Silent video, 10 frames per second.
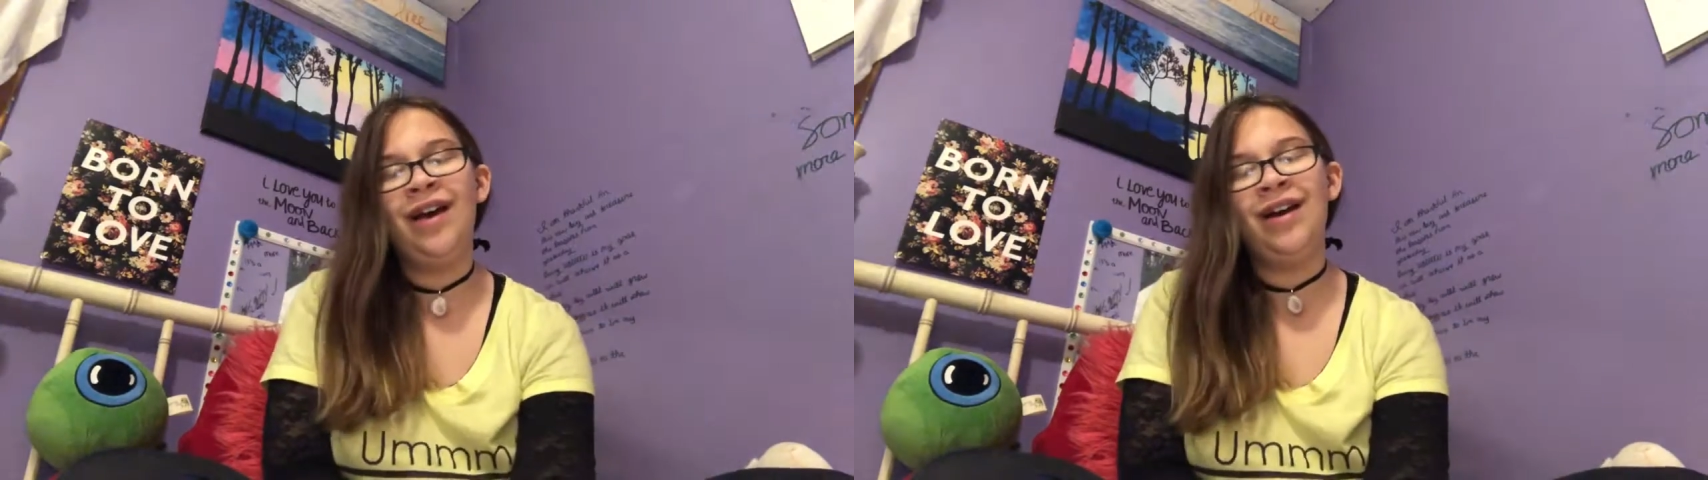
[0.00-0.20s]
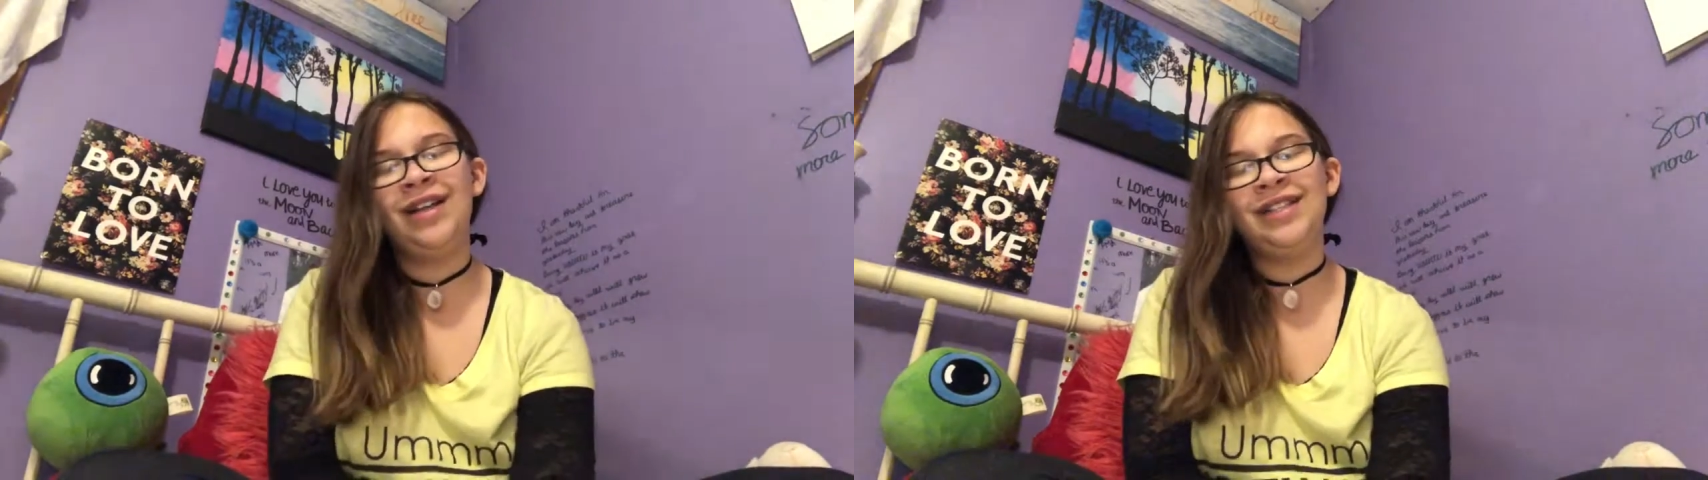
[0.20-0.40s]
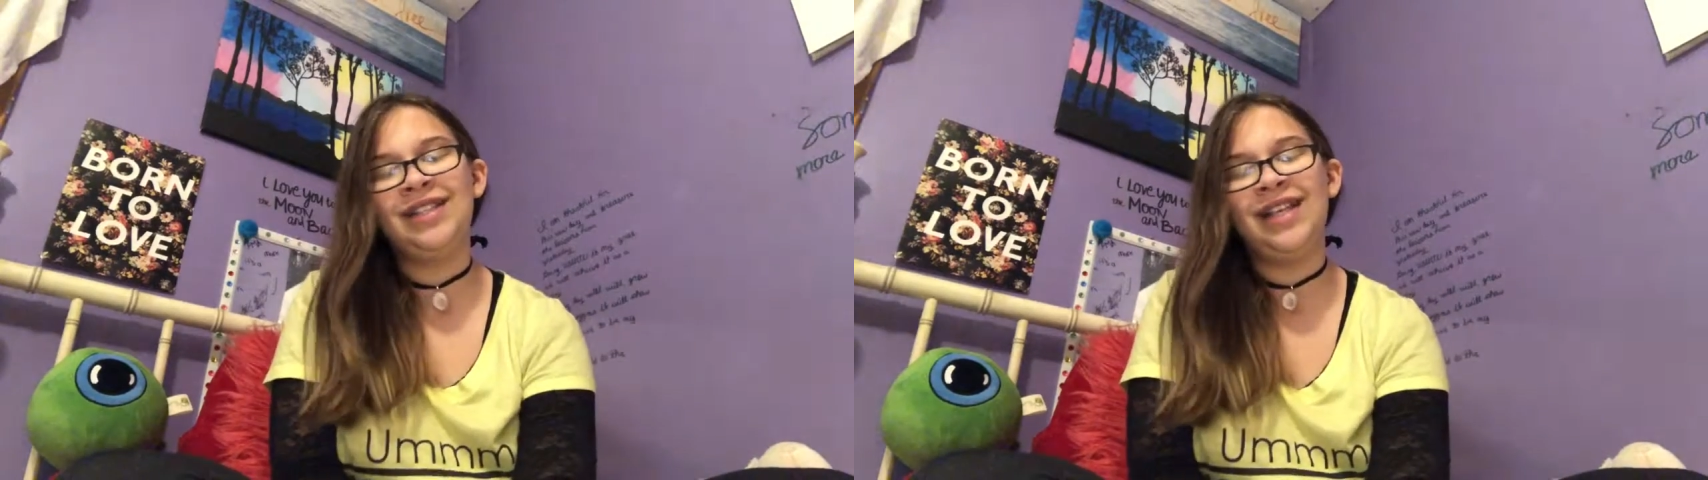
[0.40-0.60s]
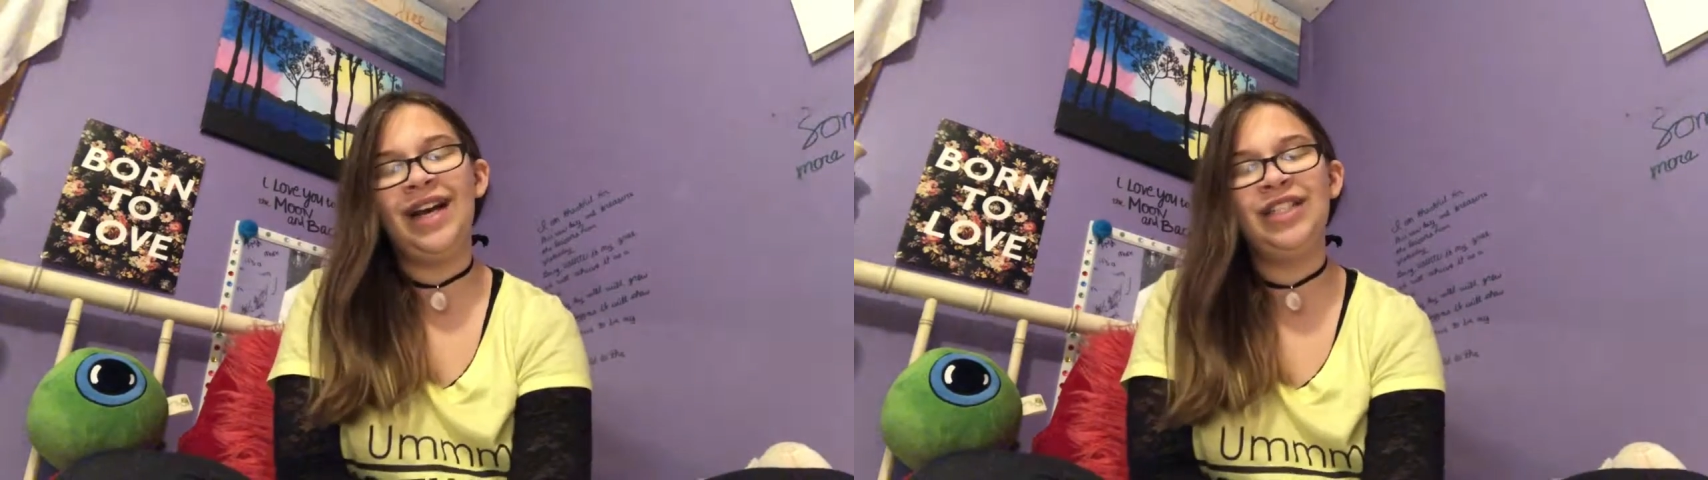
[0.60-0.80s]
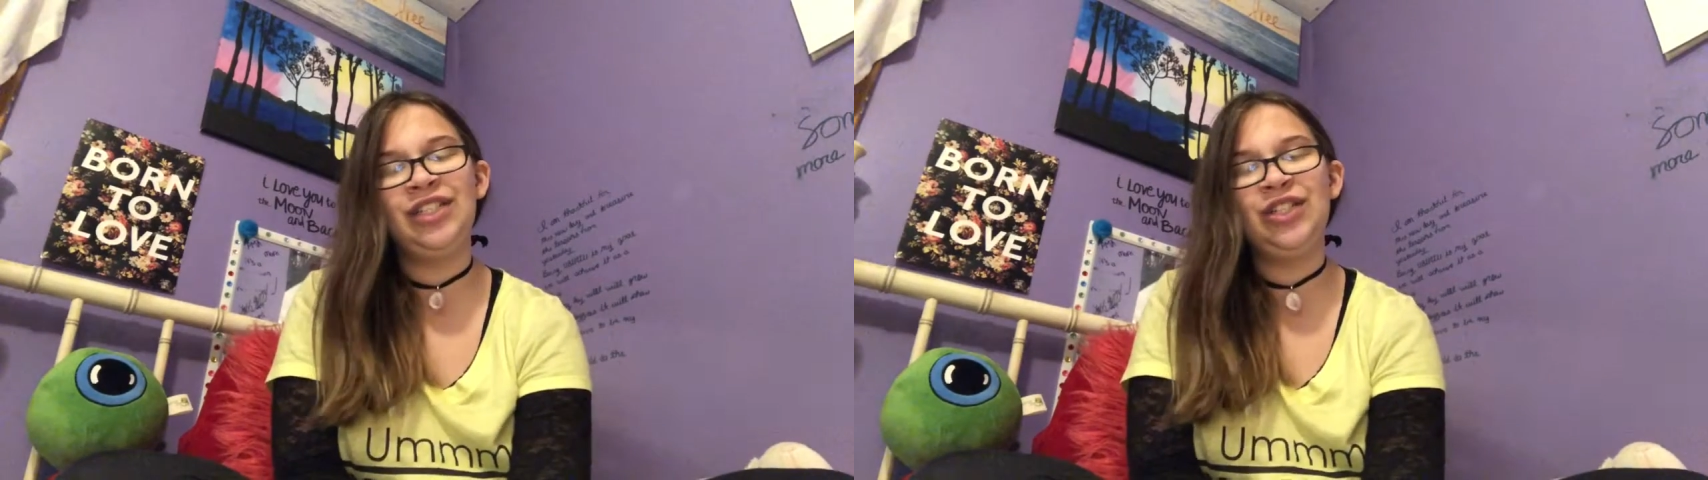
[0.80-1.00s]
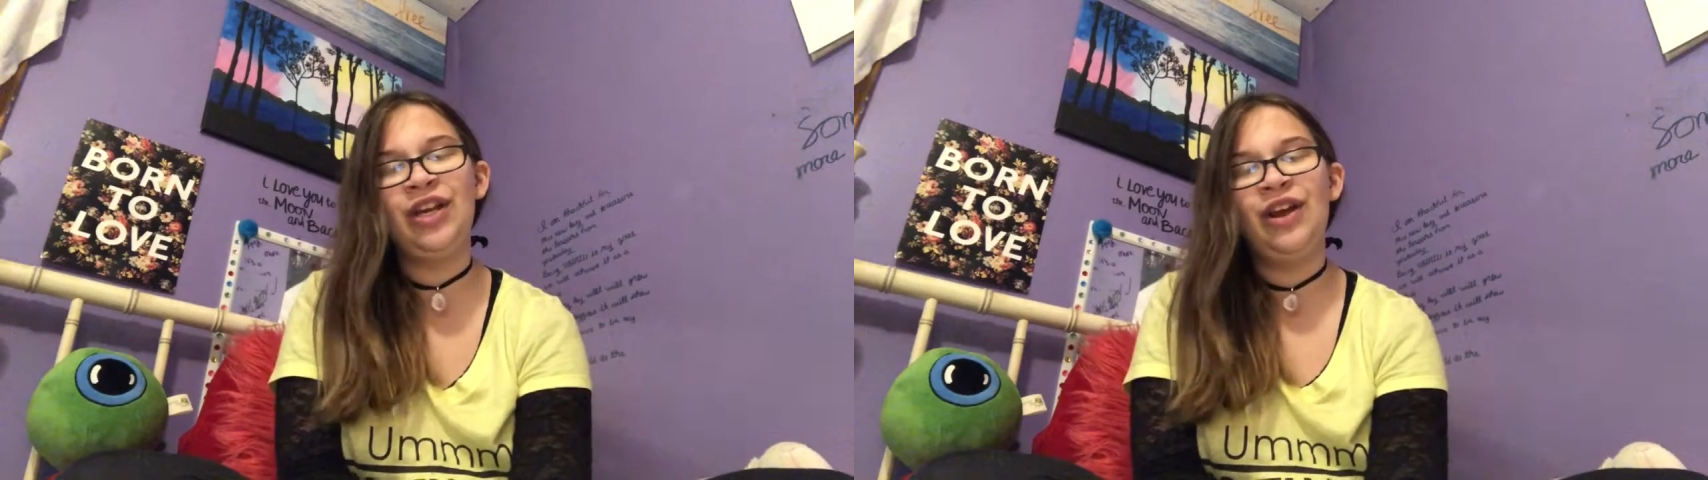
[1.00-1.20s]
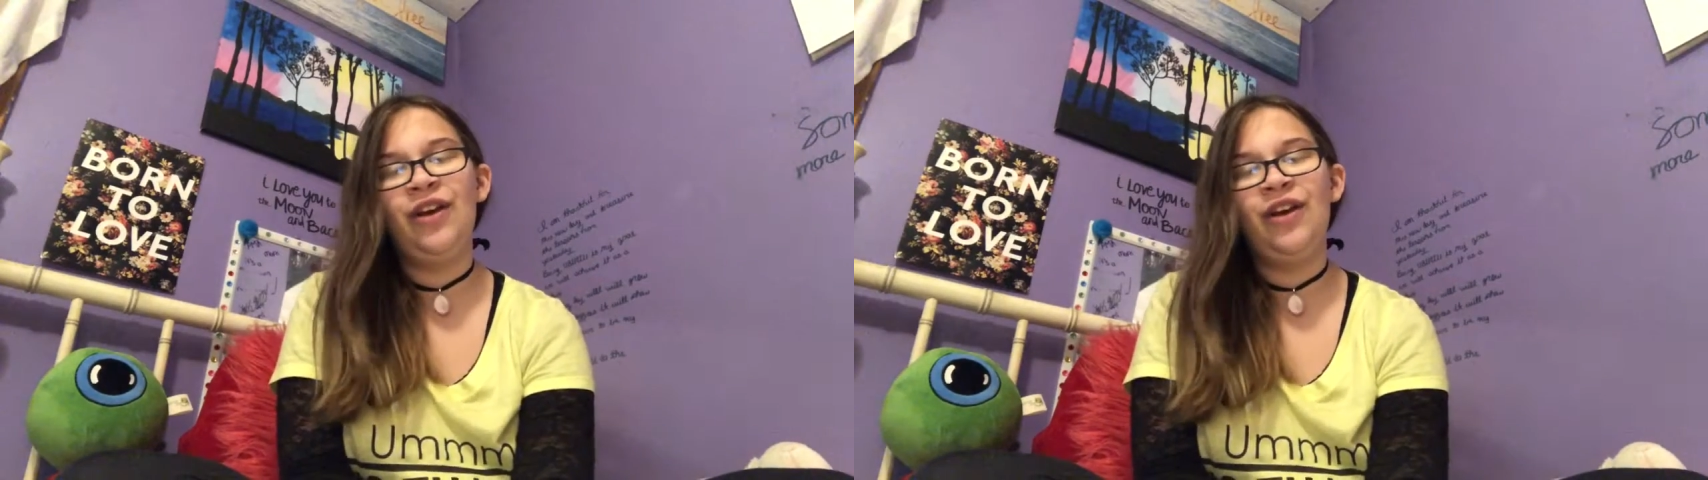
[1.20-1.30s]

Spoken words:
a sketch